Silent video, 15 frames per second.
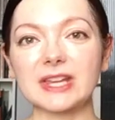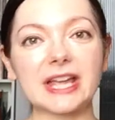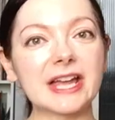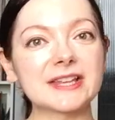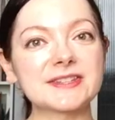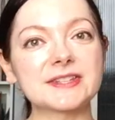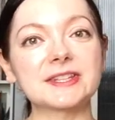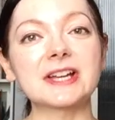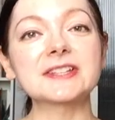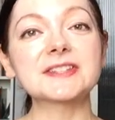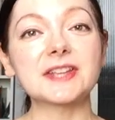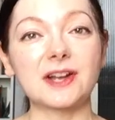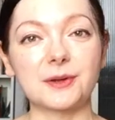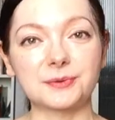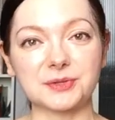adds a nice
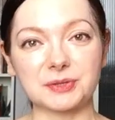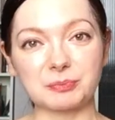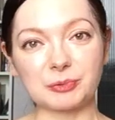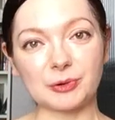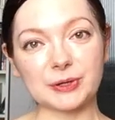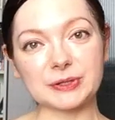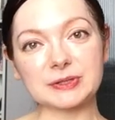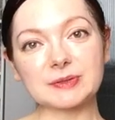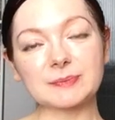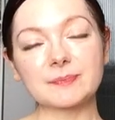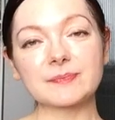counterpoint.